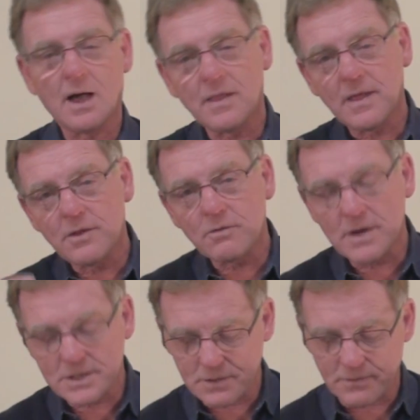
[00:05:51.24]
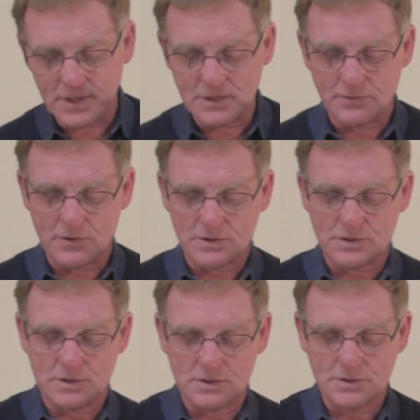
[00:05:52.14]
And then the rest of these
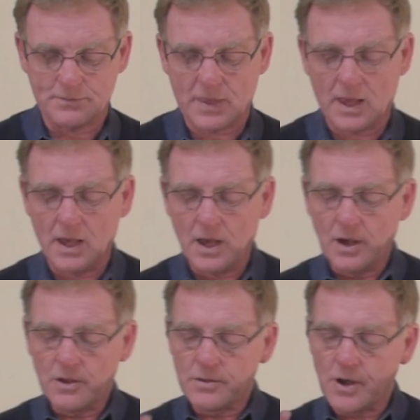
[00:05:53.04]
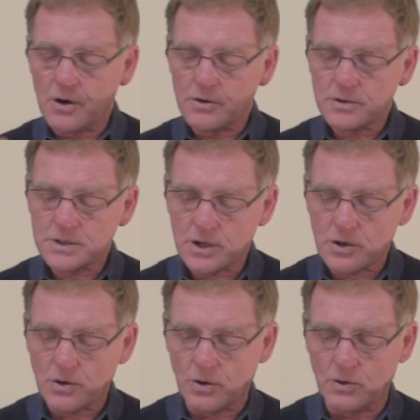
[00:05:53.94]
verses those he
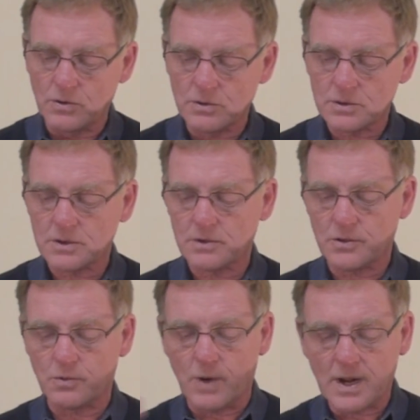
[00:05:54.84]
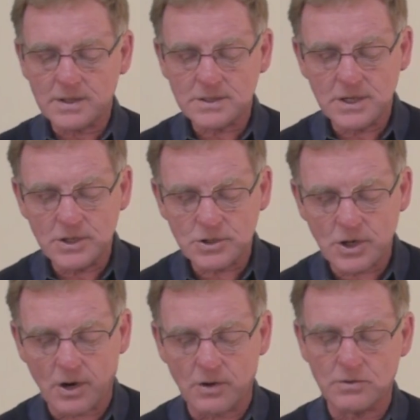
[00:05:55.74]
called, the ones he
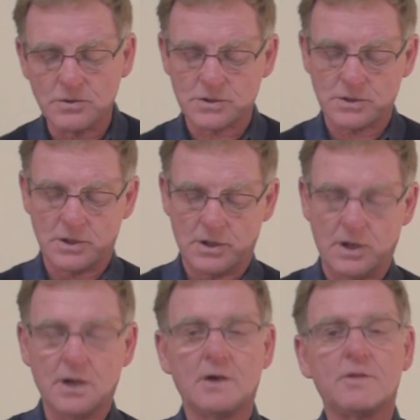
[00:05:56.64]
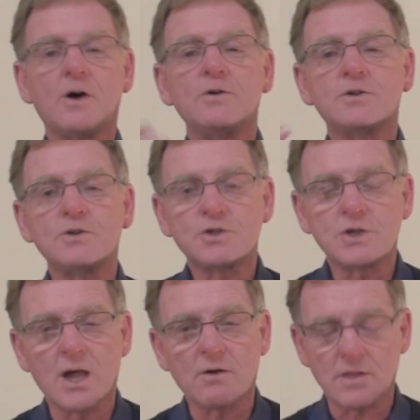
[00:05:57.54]
chose, those who
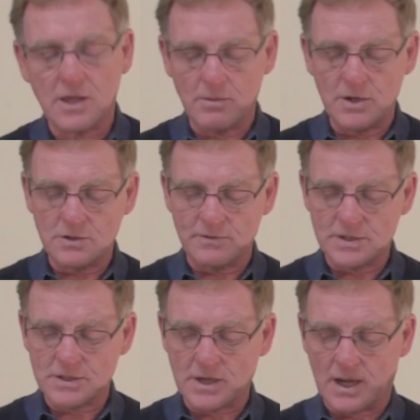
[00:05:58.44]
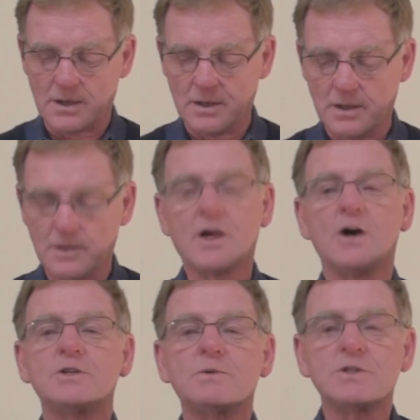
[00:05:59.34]
share in the image of his Son,
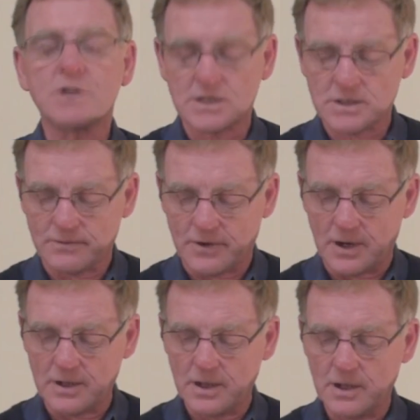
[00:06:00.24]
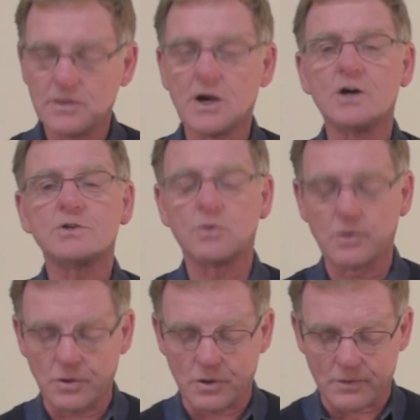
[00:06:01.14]
those who are justified, those who are
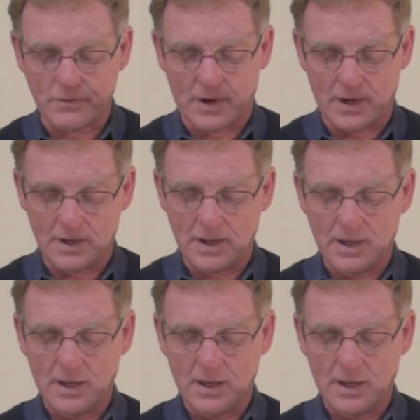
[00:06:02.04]
glorified,